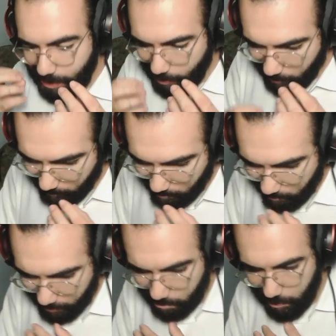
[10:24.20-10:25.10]

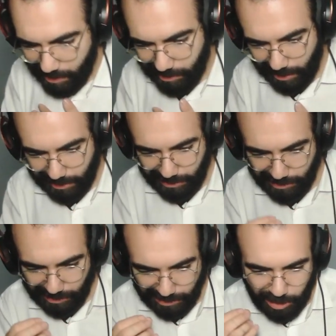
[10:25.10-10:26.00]

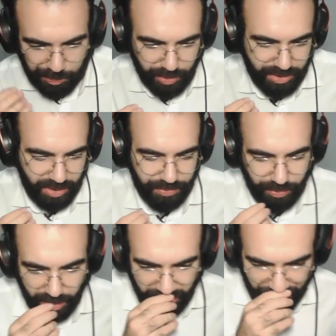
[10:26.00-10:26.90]
that it puts in
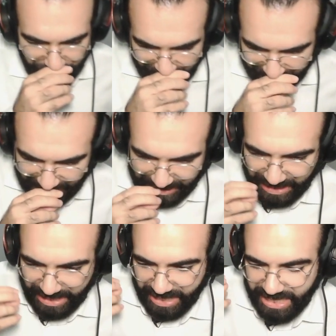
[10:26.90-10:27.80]
front of her, that
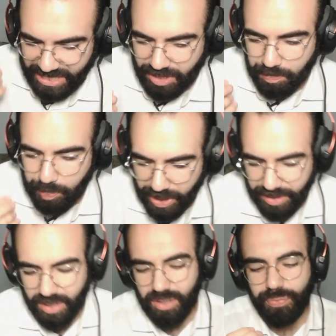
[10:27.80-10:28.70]
it is
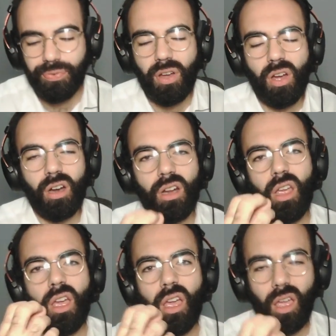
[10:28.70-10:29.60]
impedient for
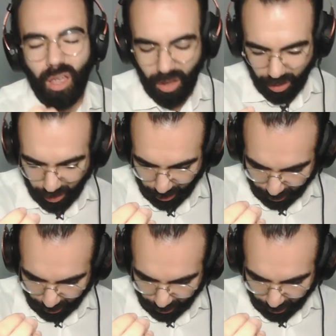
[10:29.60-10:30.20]
her